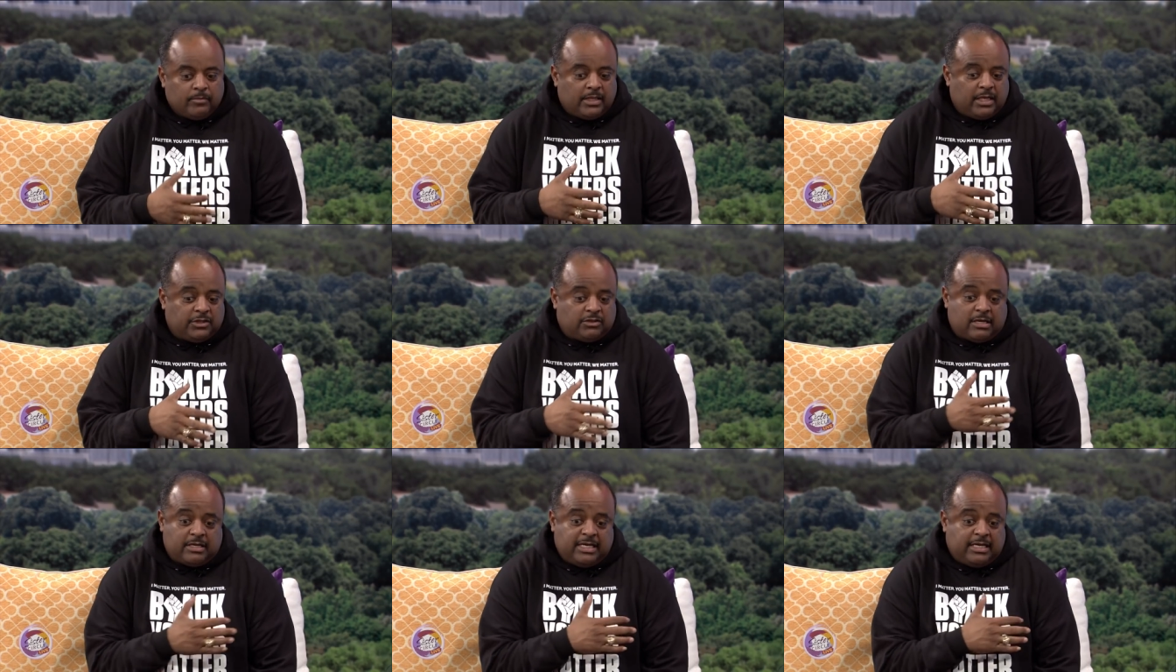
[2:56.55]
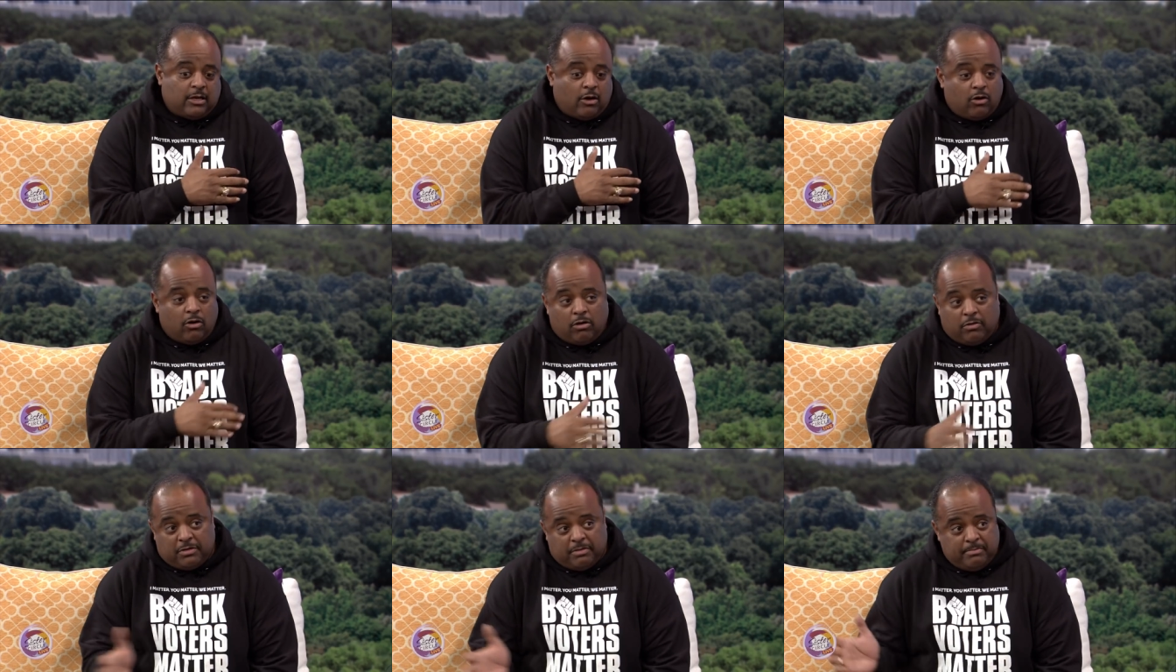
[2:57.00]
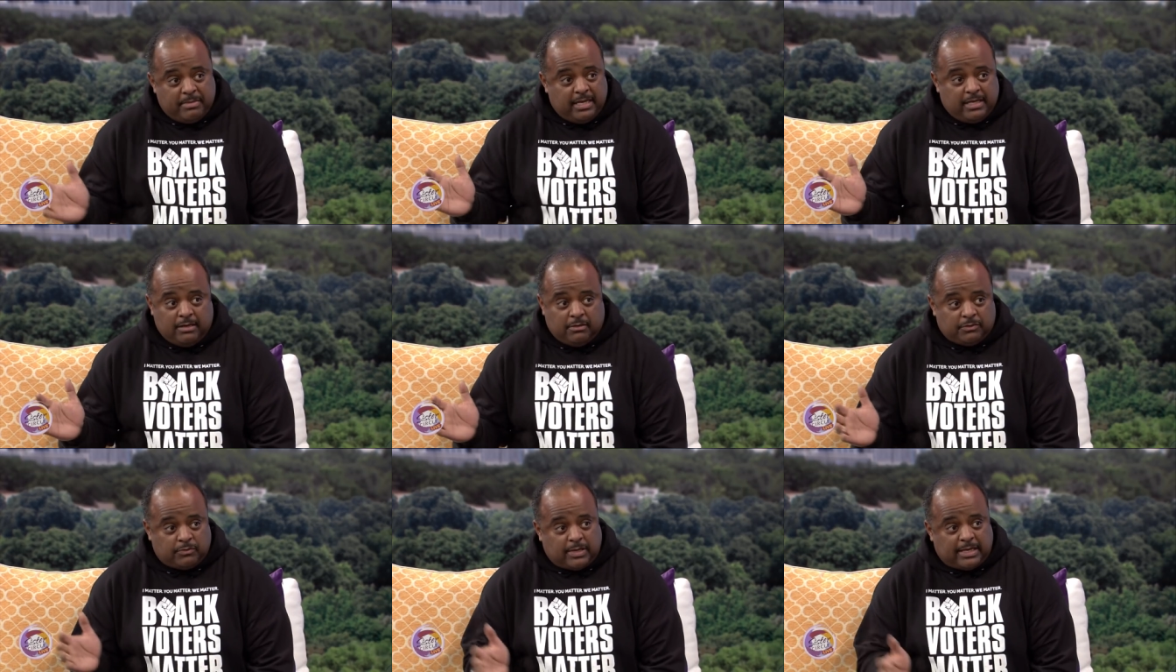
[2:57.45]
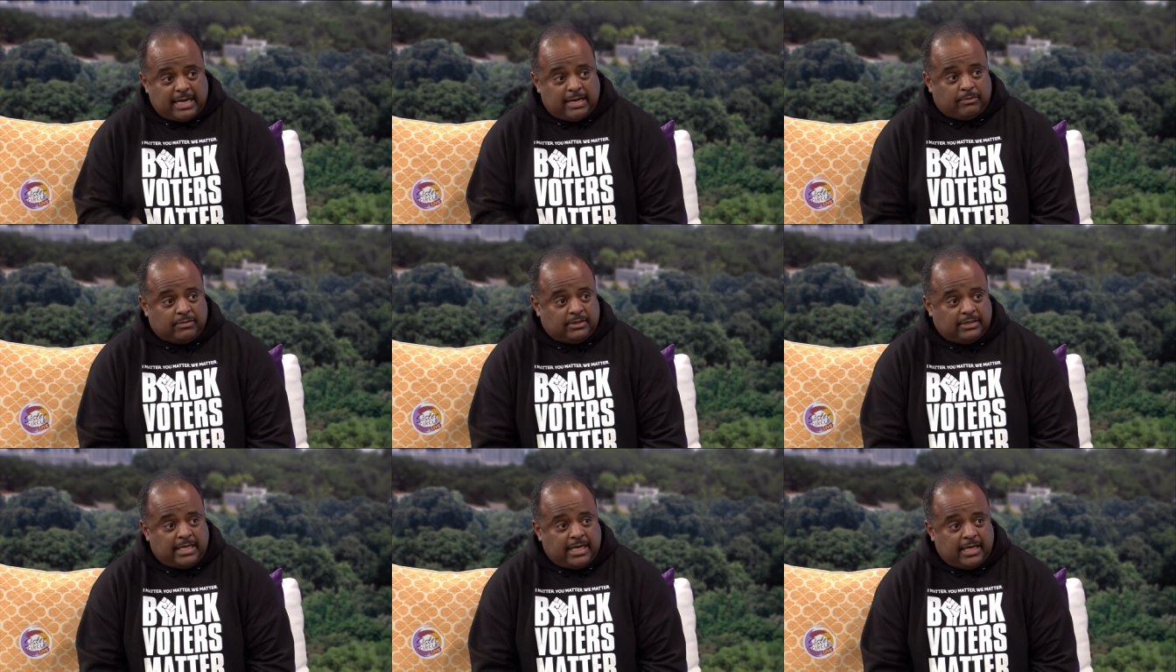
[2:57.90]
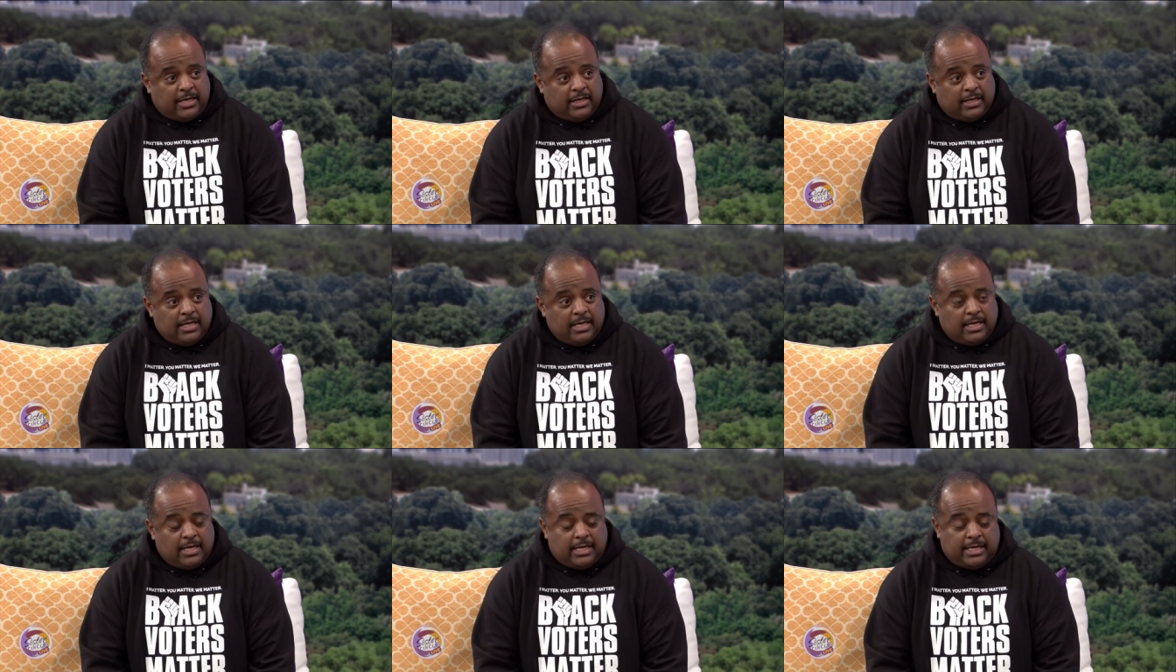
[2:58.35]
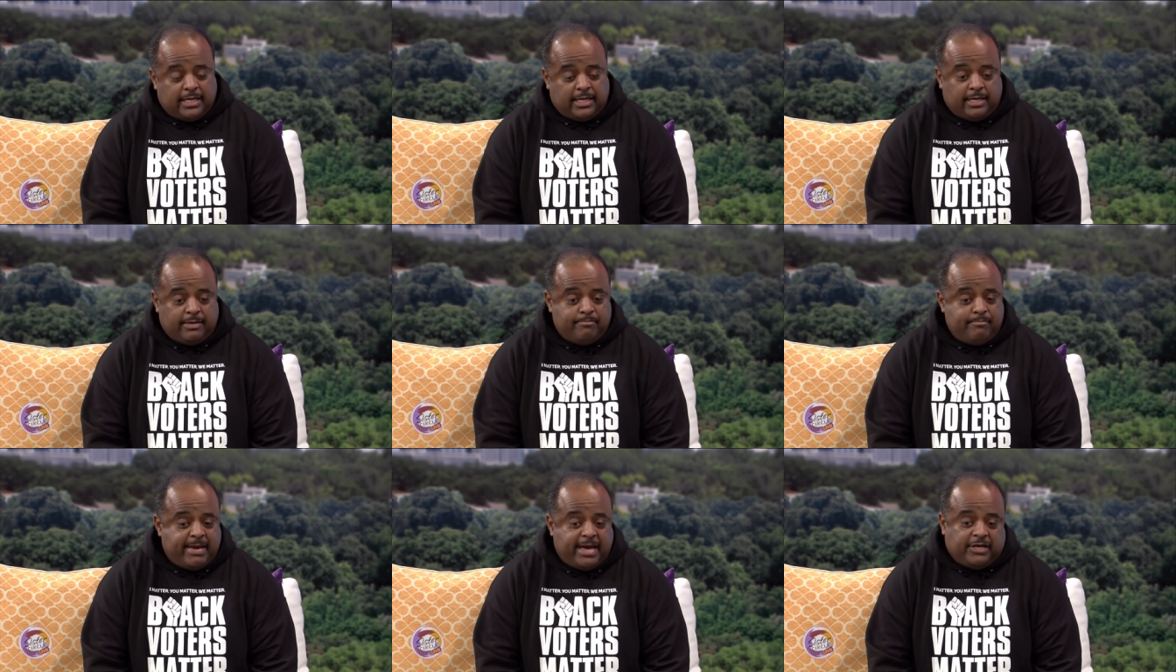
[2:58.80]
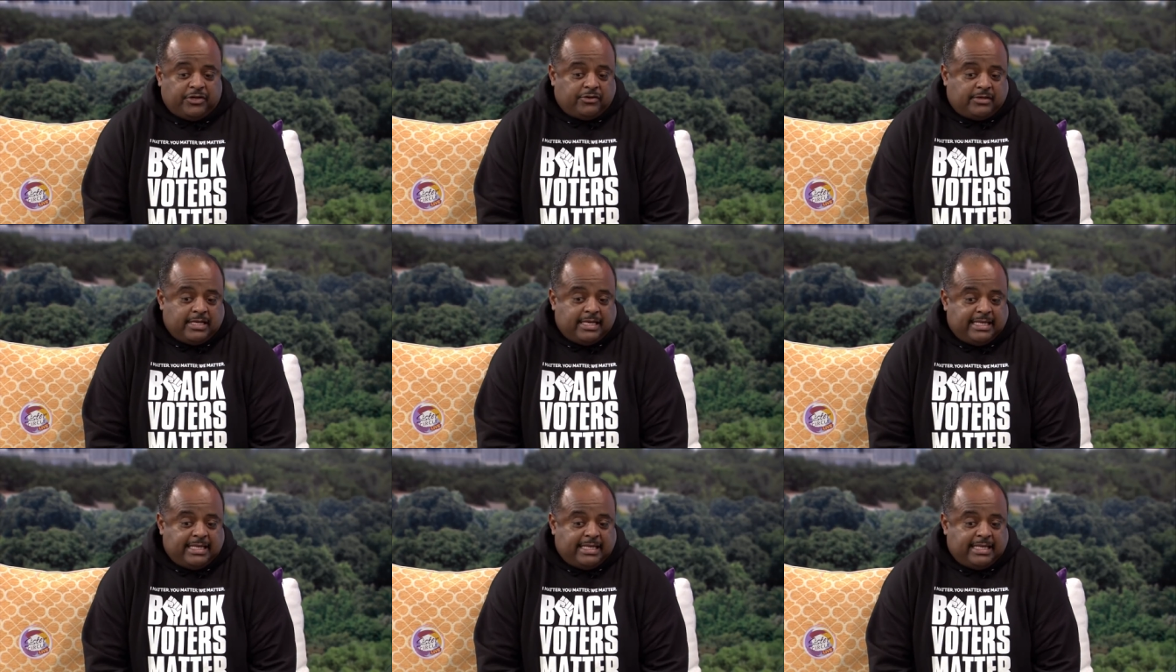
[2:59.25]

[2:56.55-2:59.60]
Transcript: And so I did all the mediums while I was there uh, majored